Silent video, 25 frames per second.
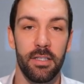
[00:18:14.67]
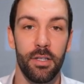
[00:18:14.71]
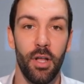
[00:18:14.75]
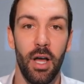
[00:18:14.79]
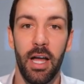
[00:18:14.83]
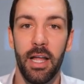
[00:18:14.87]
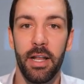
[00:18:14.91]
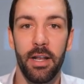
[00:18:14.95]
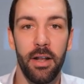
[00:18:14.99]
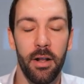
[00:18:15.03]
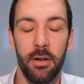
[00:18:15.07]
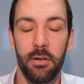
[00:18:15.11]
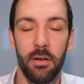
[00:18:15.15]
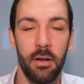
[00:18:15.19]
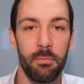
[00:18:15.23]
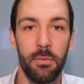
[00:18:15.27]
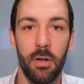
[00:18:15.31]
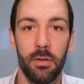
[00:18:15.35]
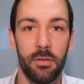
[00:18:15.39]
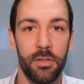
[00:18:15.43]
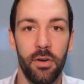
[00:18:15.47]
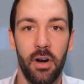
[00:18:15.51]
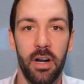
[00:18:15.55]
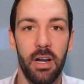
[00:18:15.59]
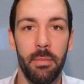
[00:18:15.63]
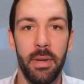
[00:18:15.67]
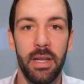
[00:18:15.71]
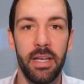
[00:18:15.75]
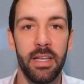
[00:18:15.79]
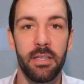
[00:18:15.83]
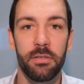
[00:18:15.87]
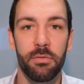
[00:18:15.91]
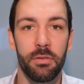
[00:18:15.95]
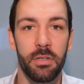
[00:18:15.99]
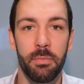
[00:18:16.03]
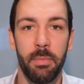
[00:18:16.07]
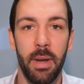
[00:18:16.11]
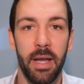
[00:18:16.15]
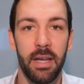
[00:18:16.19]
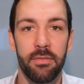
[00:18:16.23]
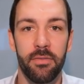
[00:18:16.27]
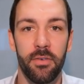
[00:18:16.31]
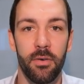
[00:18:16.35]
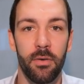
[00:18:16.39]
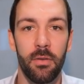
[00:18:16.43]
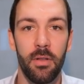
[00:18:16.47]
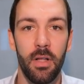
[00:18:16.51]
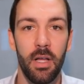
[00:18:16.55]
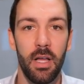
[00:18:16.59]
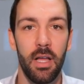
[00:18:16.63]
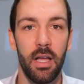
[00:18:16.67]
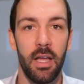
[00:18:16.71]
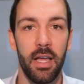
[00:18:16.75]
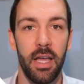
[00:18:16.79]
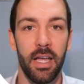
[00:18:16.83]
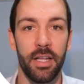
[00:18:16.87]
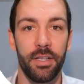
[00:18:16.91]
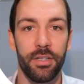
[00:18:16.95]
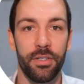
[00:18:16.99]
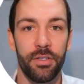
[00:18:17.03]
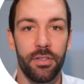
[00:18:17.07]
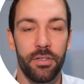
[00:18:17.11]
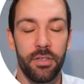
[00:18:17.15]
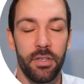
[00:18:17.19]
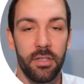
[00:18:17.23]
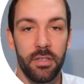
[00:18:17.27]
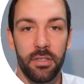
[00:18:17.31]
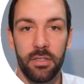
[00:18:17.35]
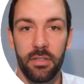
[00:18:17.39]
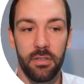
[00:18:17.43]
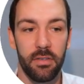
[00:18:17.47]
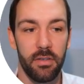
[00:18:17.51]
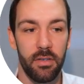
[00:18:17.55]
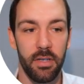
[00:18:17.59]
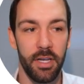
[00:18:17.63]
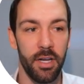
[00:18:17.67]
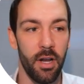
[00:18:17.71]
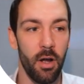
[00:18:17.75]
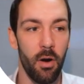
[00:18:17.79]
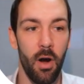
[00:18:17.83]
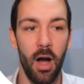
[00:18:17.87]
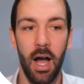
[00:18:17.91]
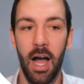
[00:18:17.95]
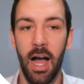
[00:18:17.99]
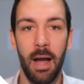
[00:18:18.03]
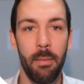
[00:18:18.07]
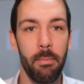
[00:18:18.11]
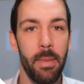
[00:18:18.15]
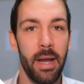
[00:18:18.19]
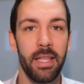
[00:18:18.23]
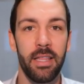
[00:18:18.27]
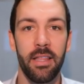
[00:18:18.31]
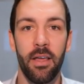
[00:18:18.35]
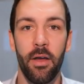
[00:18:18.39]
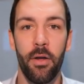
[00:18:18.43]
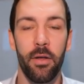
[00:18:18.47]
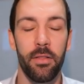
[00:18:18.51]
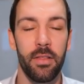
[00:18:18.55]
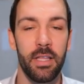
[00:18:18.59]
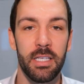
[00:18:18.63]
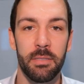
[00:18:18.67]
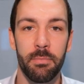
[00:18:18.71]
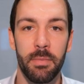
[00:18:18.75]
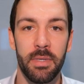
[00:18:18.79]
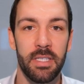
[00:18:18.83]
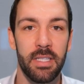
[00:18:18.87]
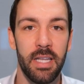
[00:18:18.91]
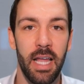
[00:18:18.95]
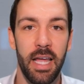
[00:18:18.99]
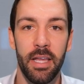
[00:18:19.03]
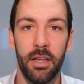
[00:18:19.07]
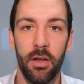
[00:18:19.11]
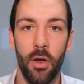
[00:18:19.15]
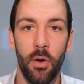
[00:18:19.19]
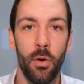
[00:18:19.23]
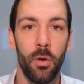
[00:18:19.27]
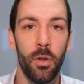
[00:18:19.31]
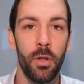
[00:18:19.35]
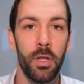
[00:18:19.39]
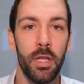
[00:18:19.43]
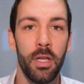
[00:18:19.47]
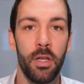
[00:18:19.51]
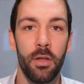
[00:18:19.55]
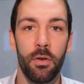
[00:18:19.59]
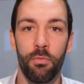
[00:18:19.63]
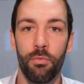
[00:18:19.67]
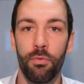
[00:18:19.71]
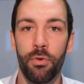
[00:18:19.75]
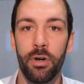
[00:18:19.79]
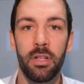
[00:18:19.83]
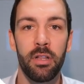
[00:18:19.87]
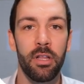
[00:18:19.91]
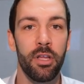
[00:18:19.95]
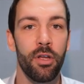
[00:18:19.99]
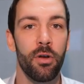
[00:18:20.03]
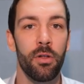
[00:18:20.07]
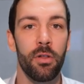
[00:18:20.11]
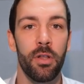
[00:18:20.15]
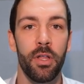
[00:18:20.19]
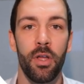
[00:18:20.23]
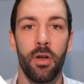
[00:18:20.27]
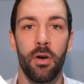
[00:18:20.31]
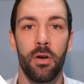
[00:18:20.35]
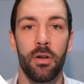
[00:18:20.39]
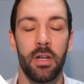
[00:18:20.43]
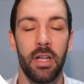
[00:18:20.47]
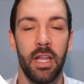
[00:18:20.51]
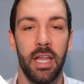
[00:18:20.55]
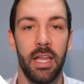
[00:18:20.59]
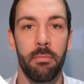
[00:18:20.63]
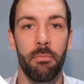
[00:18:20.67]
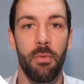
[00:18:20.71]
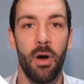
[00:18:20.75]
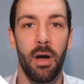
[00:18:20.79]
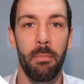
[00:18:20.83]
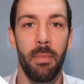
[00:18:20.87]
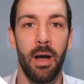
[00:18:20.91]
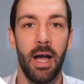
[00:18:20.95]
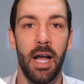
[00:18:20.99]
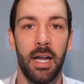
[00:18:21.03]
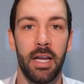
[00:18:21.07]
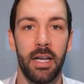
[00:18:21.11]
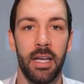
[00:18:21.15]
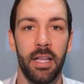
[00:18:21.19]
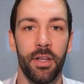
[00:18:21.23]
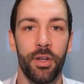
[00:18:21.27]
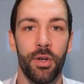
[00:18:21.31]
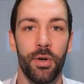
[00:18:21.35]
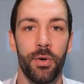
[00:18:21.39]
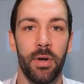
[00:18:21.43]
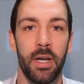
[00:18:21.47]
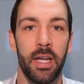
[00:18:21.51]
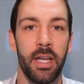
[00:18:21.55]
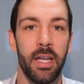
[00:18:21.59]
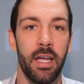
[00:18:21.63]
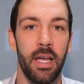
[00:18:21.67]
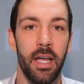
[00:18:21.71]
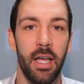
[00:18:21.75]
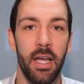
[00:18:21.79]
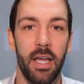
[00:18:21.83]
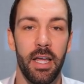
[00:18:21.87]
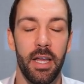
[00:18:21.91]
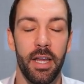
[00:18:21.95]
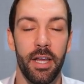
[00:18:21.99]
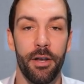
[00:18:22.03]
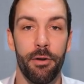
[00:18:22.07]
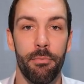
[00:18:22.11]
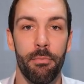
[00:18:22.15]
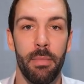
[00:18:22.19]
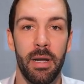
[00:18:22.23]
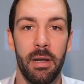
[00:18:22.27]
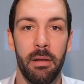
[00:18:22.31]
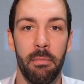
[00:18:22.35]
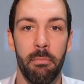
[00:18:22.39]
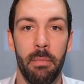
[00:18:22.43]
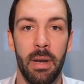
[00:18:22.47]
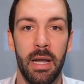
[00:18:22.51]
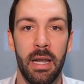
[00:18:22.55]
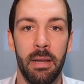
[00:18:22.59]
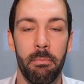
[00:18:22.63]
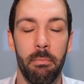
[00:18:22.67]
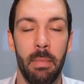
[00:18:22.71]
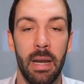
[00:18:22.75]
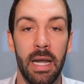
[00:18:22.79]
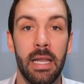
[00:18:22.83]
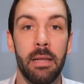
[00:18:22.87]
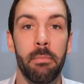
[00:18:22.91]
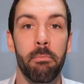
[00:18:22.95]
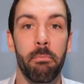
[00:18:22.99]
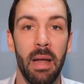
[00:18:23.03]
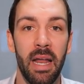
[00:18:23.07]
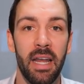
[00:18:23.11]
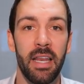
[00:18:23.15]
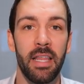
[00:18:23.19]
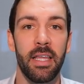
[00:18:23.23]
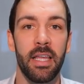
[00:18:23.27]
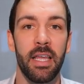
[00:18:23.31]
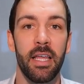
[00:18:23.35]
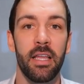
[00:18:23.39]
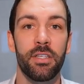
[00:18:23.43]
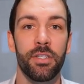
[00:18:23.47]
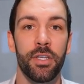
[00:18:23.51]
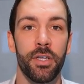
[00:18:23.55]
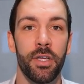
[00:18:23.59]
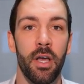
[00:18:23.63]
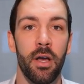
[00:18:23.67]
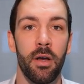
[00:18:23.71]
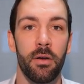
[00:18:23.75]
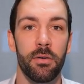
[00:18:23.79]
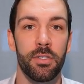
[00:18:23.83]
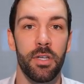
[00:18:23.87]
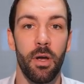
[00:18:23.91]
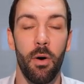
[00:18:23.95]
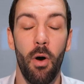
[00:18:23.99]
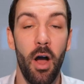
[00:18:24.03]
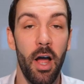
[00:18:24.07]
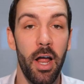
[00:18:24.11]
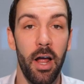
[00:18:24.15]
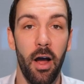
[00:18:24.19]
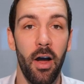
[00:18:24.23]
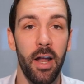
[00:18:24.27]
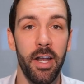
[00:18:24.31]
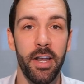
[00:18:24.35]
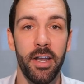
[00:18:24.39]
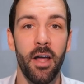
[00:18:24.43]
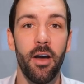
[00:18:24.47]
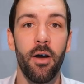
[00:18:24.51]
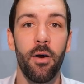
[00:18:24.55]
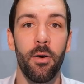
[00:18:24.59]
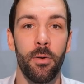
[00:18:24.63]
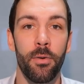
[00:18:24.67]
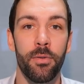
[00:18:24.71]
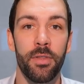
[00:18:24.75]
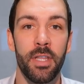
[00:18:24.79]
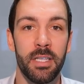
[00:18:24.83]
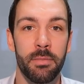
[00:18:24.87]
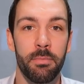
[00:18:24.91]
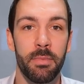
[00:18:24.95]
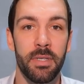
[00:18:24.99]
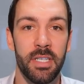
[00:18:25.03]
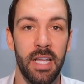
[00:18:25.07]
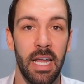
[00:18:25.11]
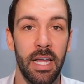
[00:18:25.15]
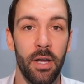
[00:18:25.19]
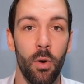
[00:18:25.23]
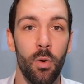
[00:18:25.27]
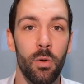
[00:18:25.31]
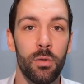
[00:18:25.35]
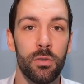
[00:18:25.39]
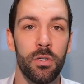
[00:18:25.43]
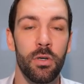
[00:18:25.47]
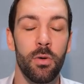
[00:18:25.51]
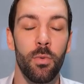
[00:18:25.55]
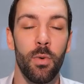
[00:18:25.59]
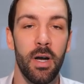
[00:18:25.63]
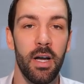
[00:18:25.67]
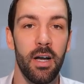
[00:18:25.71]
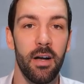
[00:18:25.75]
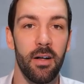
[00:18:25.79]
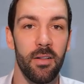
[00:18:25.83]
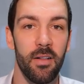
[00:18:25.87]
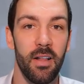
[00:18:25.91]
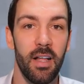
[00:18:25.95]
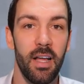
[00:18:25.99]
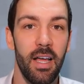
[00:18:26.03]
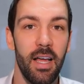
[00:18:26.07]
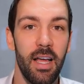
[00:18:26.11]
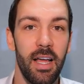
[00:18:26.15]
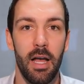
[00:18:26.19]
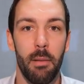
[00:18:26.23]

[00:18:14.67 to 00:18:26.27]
And I'm not trying to be disrespectful. It's just, I made this mistake really early on in my marketing career, many years ago. So I know this mistake all too well.